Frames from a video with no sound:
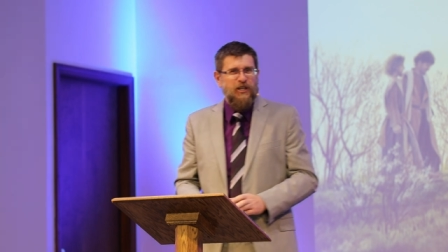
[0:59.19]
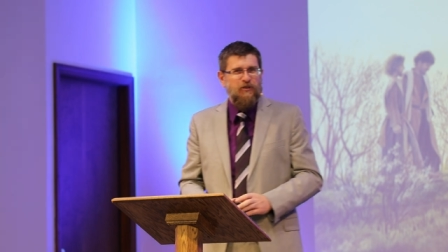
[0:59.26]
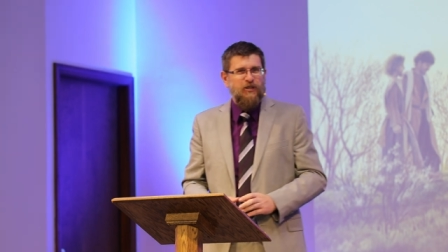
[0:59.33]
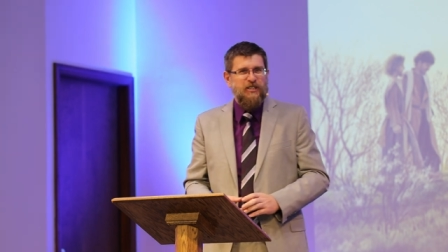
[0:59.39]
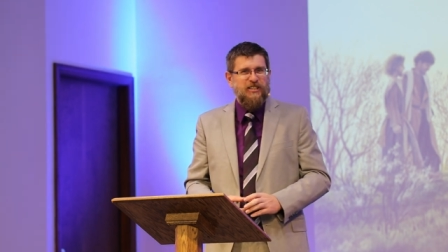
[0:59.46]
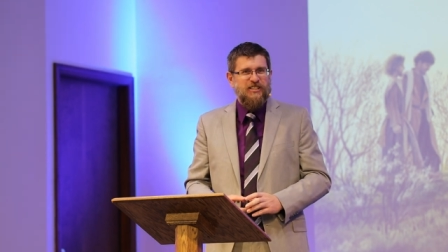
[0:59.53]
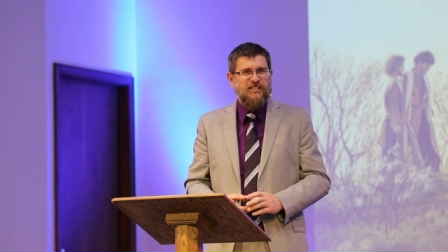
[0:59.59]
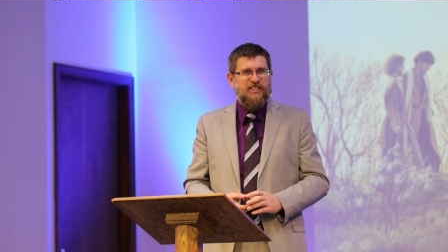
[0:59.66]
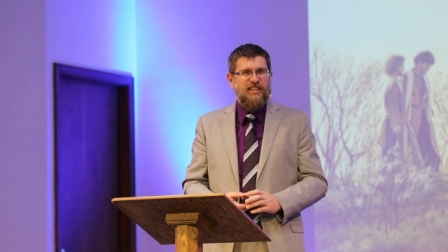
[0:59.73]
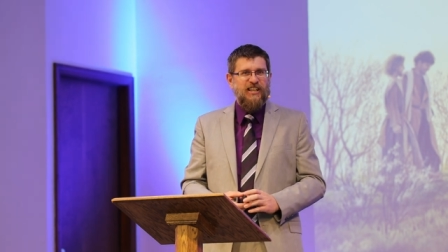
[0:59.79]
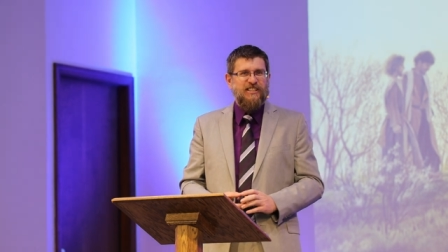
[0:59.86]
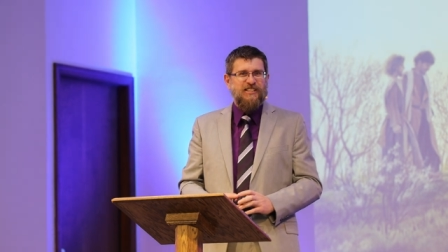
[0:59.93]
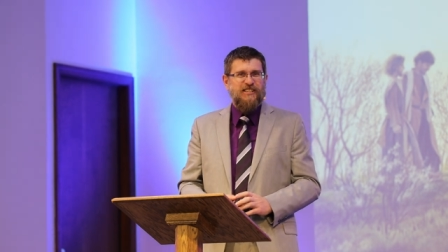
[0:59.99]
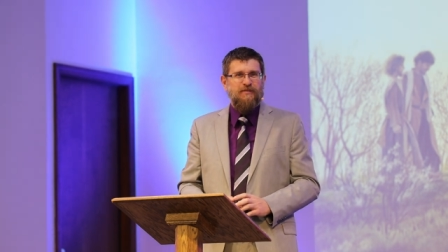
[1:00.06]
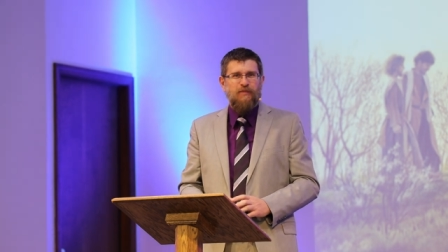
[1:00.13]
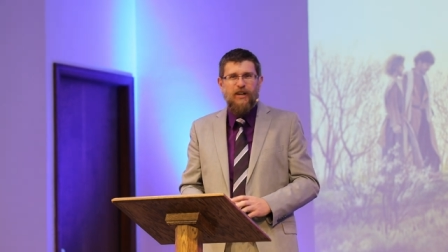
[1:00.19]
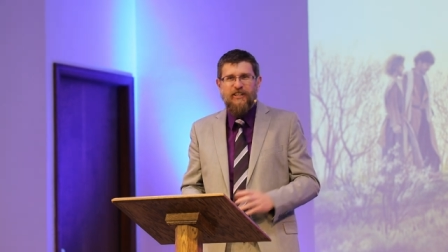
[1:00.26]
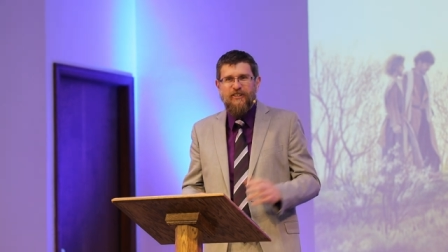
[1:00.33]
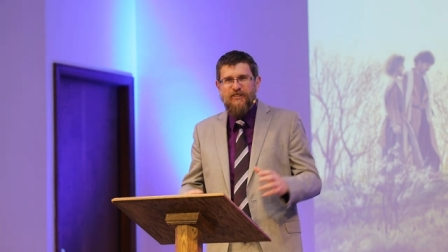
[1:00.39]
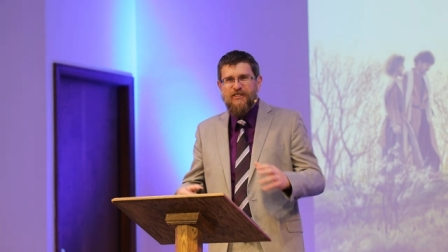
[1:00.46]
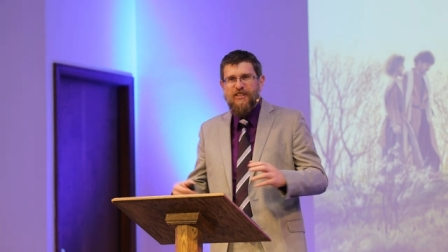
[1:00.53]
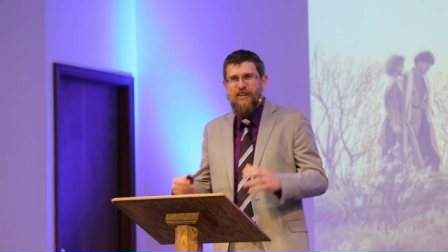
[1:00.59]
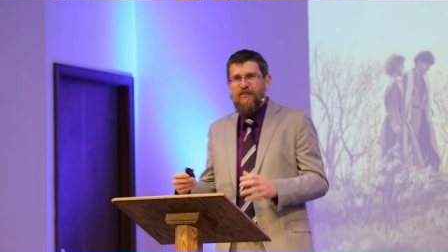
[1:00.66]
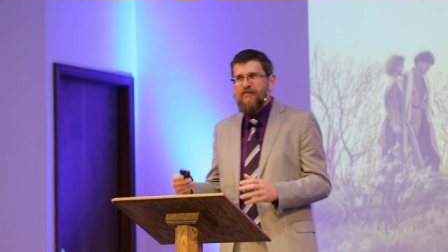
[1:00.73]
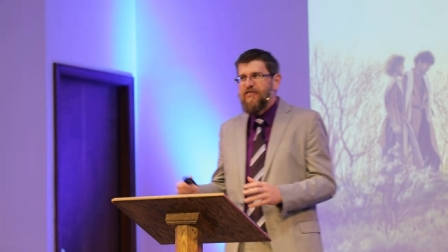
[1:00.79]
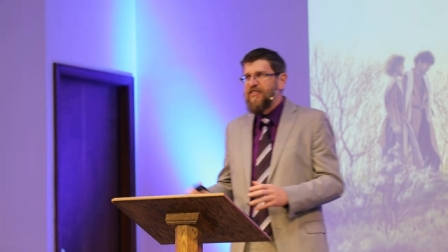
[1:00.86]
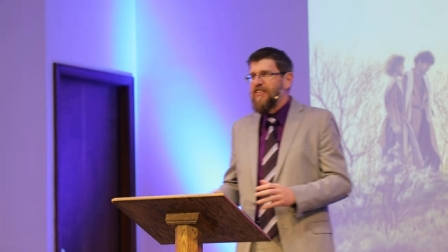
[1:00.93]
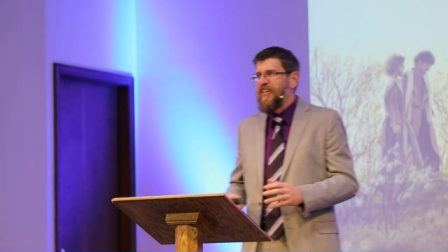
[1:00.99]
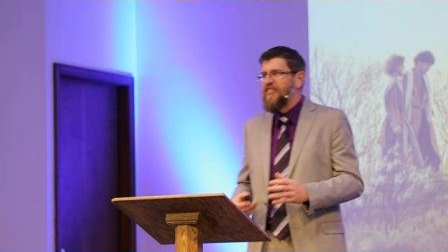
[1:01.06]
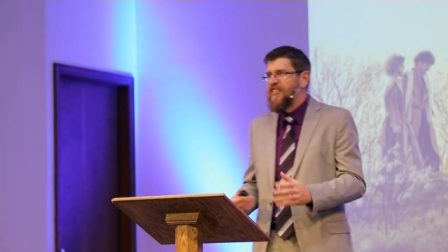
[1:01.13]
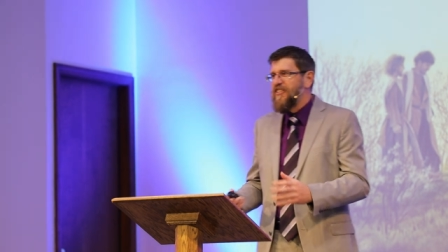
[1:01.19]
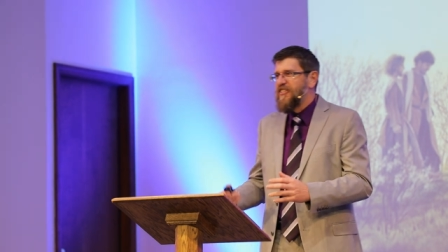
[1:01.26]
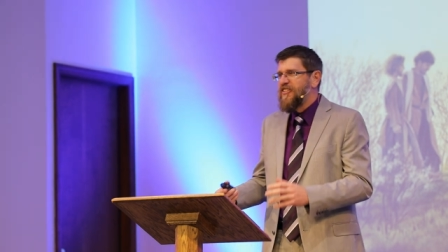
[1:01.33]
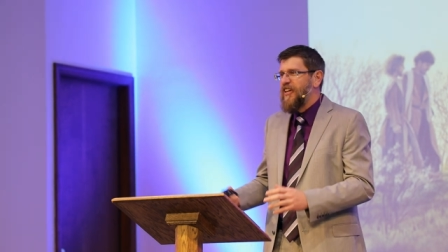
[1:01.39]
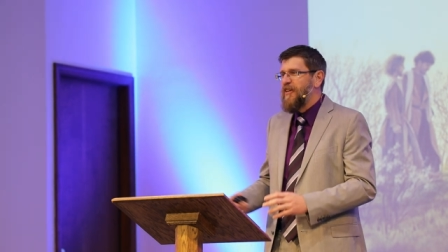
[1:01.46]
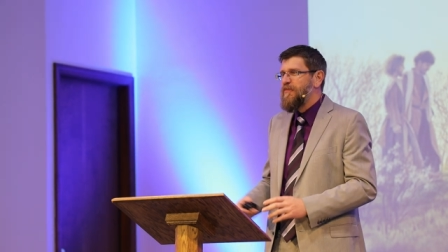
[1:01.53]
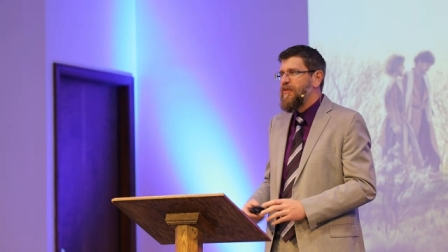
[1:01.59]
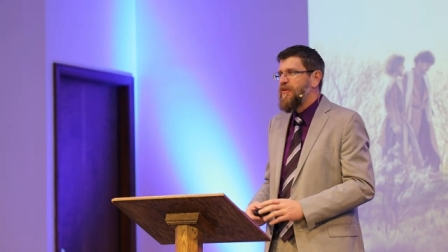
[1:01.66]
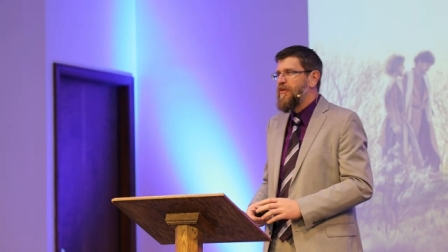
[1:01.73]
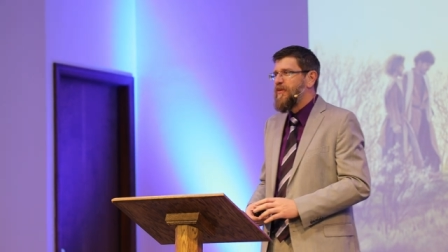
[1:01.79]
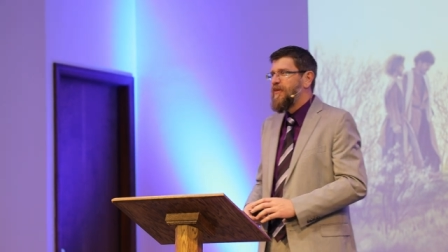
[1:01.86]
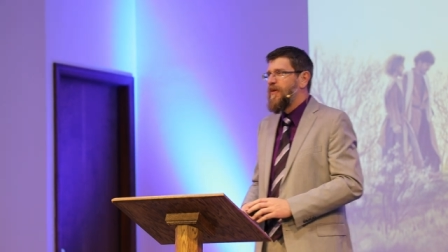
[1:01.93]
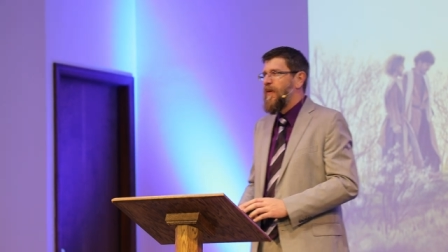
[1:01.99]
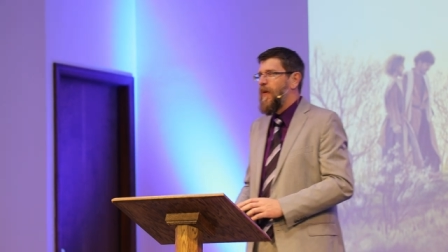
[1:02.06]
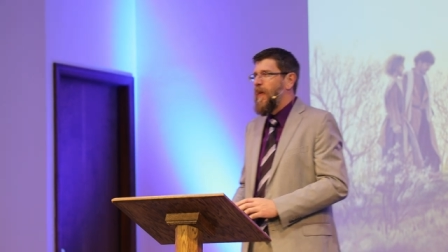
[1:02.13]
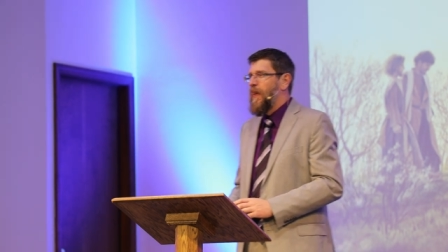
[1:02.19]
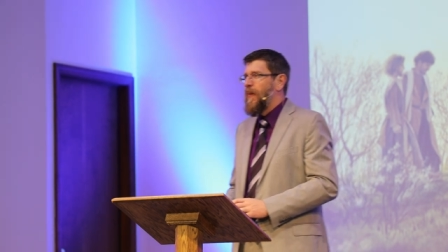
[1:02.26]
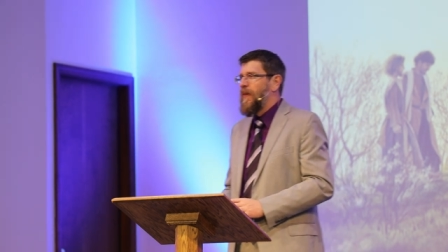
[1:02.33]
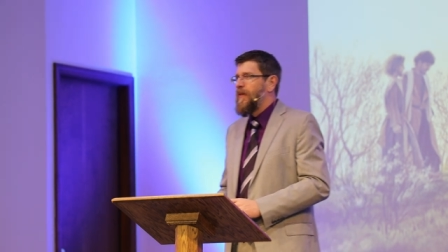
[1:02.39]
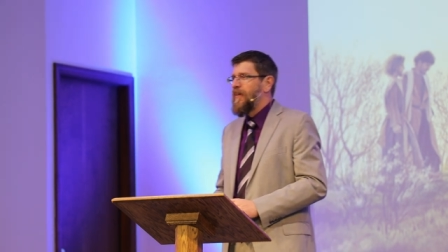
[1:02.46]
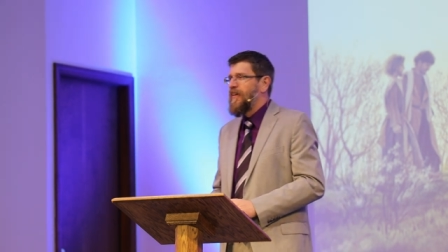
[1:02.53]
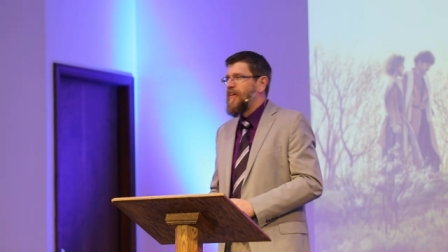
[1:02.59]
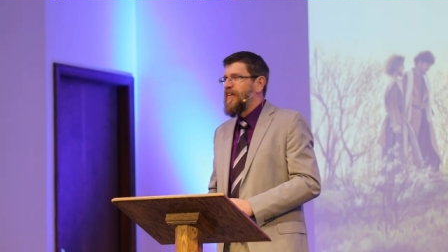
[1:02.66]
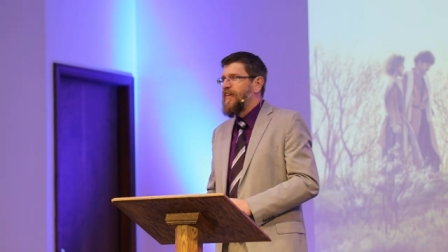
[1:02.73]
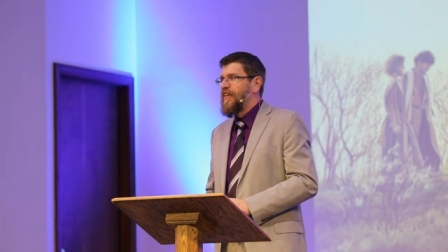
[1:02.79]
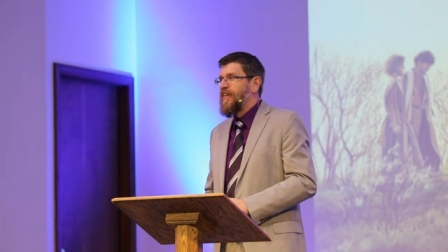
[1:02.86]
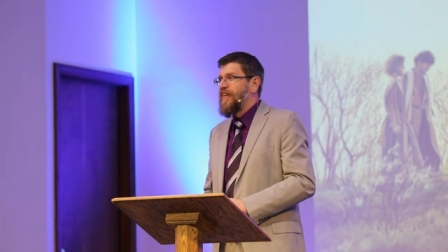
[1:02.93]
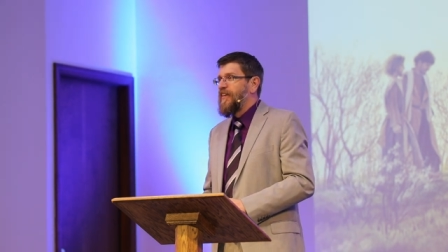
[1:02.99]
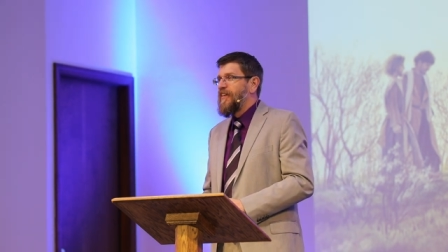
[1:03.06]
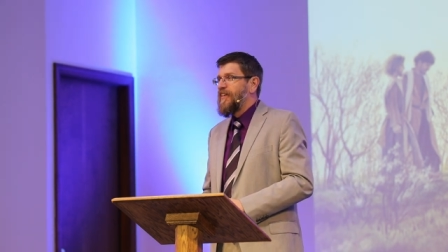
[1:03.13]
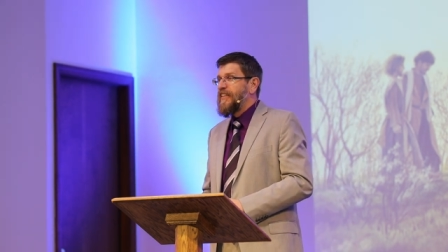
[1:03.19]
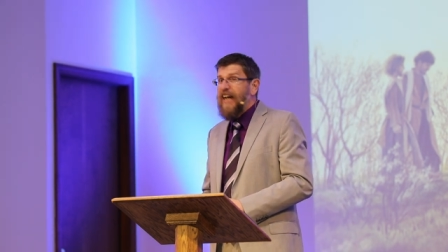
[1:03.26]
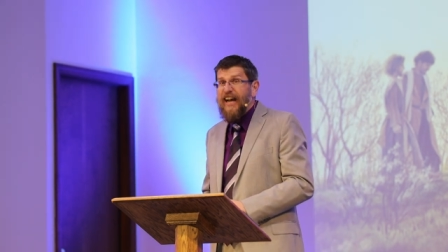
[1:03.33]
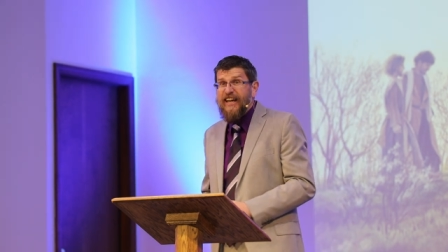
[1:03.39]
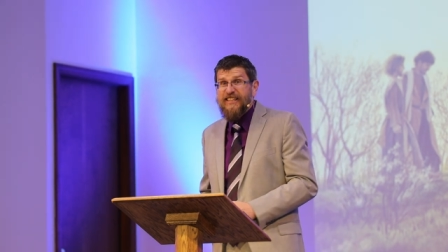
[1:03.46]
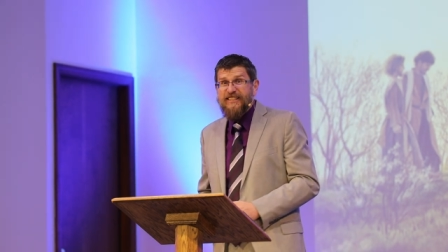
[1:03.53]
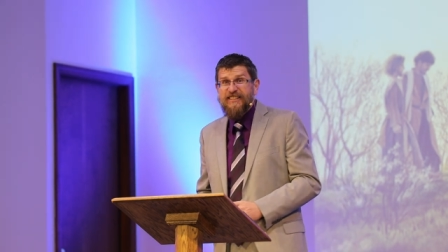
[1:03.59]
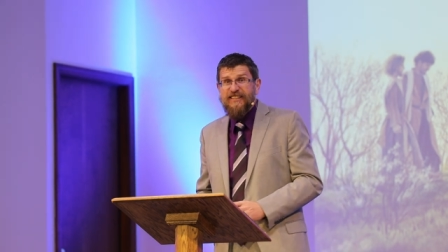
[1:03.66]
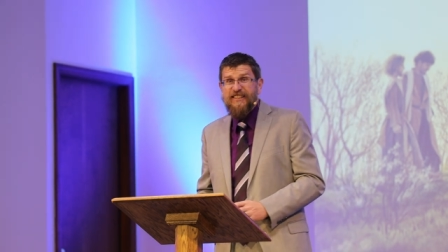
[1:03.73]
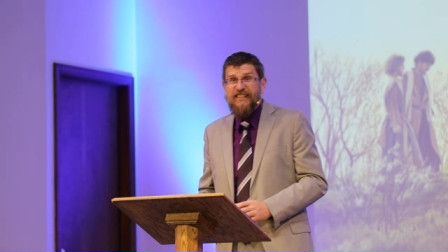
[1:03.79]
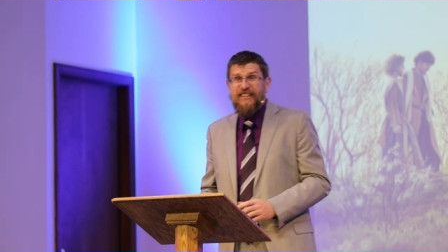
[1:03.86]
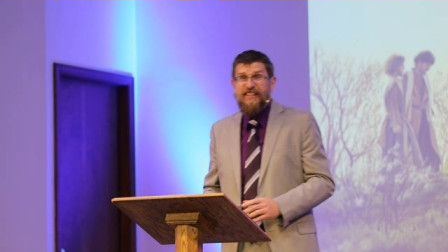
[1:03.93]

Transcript: what you would discuss among yourselves as a disciple? Guys,